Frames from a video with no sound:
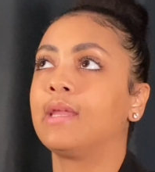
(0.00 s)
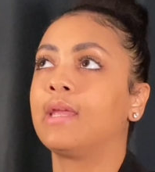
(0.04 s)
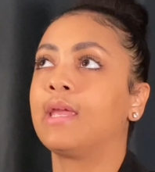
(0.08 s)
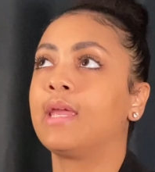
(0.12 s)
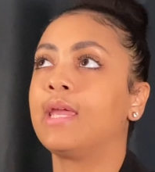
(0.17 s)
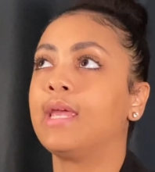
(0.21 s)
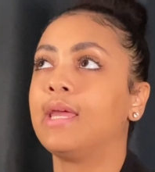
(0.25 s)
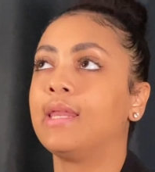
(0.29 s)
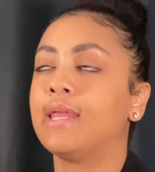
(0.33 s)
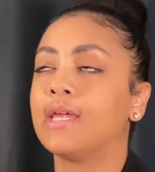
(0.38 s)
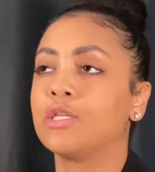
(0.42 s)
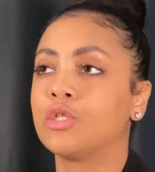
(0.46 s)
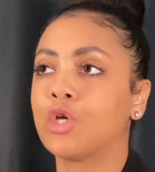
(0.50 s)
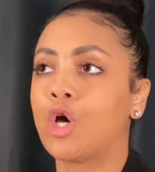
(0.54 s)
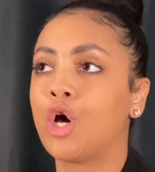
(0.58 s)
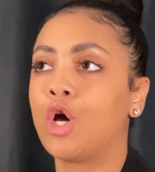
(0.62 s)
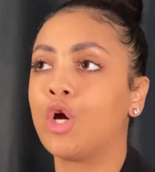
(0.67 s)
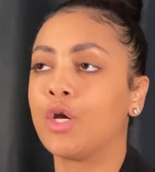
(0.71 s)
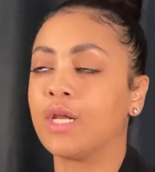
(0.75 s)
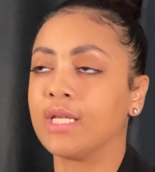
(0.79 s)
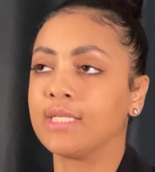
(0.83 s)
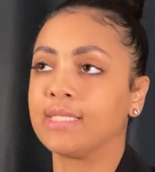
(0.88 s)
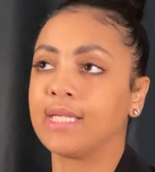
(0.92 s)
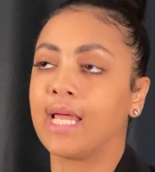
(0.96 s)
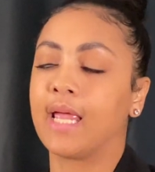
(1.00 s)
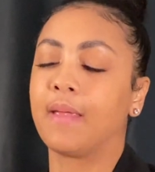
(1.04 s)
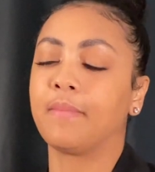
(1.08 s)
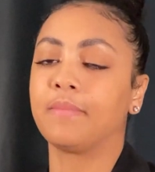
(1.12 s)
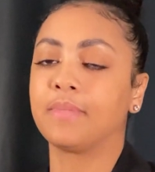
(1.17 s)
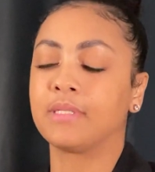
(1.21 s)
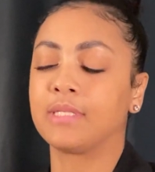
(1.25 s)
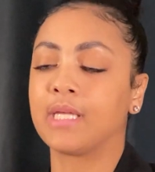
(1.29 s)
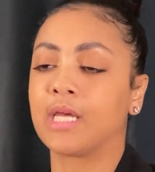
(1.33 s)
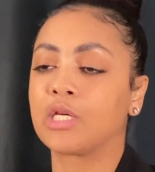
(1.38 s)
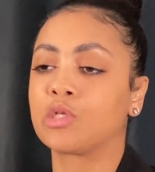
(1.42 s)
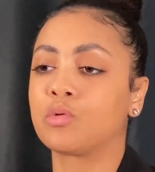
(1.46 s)
key that y'all on the same
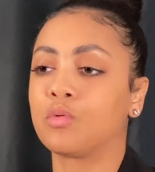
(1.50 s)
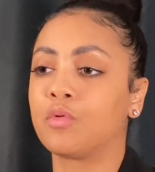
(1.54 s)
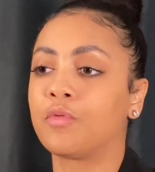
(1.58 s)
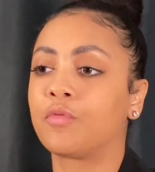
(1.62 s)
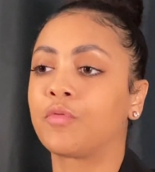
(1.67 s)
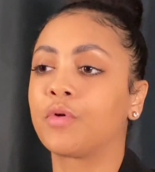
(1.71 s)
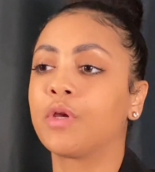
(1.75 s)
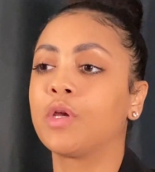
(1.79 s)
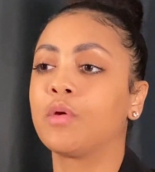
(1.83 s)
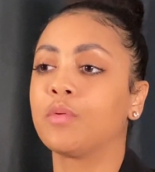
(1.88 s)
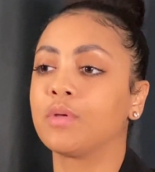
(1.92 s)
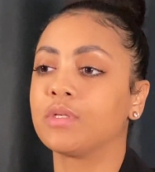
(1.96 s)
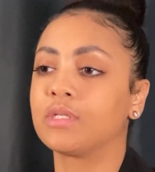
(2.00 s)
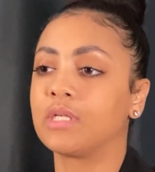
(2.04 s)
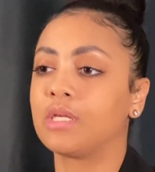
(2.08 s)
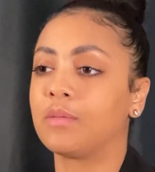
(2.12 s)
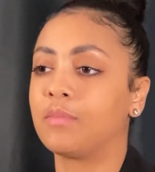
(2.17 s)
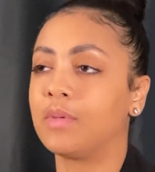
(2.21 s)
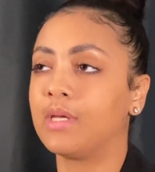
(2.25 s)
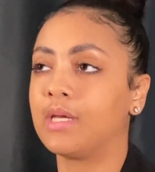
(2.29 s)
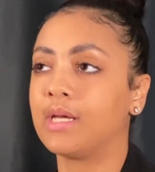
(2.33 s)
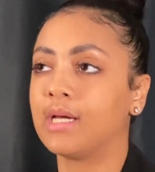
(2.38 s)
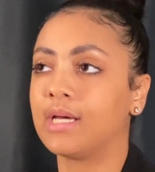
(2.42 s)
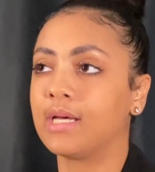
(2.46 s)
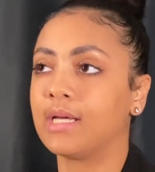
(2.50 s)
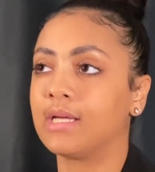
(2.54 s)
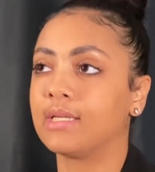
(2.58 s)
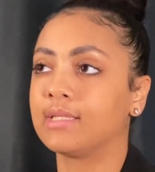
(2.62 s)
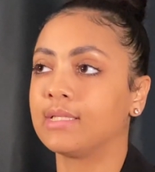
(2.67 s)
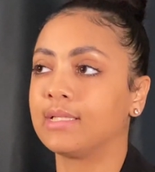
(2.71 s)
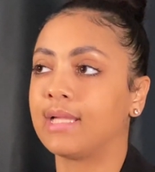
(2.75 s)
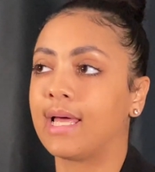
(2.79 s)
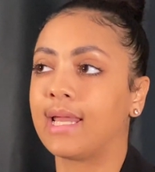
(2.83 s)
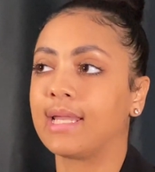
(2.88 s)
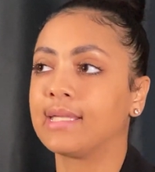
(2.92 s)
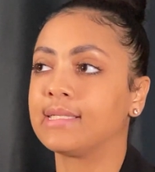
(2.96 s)
sexual frequency, because a
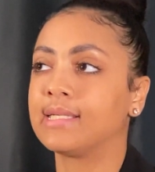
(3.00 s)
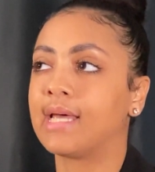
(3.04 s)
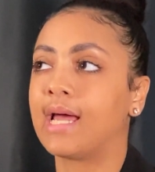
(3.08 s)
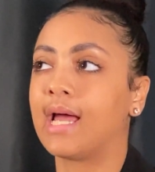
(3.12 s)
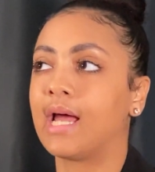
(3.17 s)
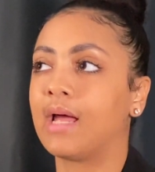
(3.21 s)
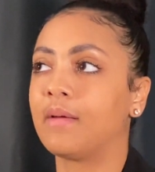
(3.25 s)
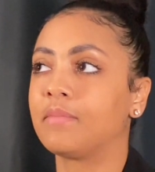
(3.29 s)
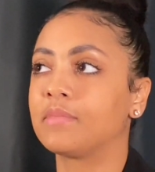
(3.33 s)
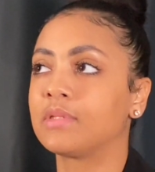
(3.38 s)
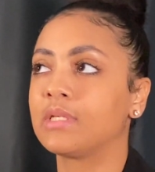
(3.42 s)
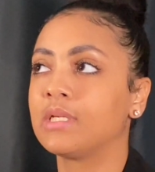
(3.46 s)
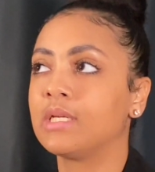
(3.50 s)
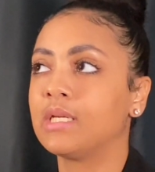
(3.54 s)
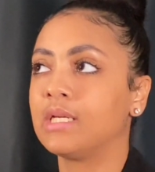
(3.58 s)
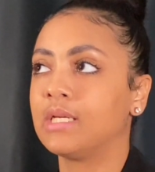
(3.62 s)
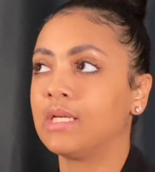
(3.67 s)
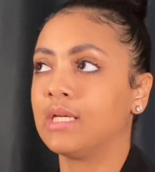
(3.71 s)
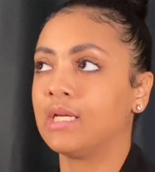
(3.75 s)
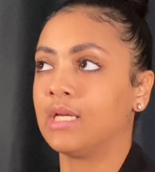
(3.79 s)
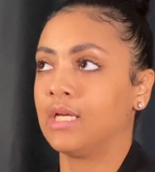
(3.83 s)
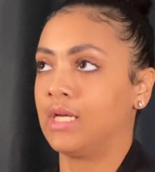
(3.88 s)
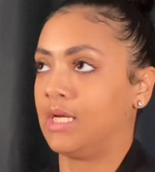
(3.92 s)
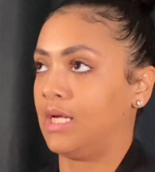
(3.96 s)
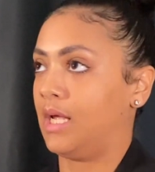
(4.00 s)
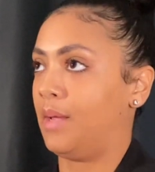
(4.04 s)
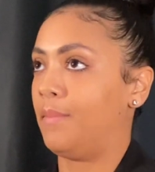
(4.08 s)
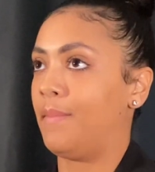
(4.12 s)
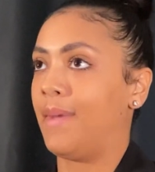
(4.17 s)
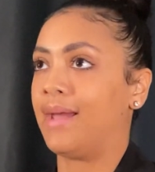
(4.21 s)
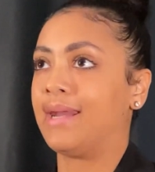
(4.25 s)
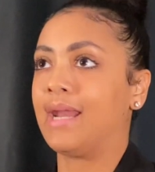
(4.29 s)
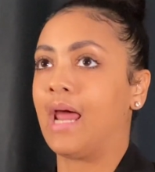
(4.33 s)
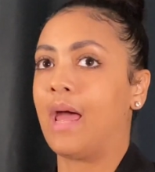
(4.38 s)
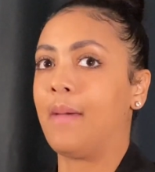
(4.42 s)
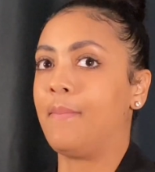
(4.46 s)
lot of times it
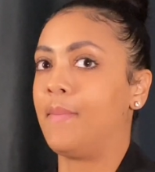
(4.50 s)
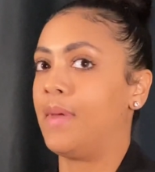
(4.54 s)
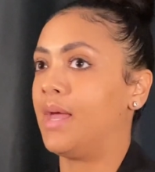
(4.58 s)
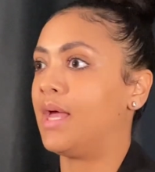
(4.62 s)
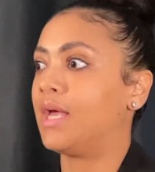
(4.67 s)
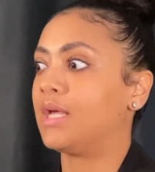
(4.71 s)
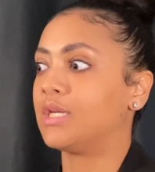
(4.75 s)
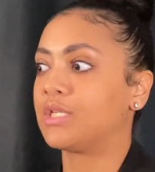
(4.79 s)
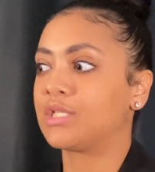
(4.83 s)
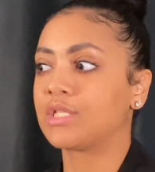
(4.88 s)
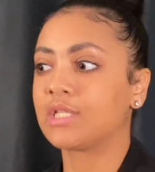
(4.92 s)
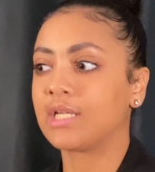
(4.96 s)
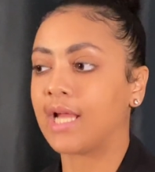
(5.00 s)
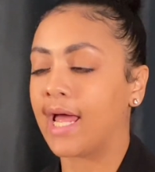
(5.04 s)
might not mesh.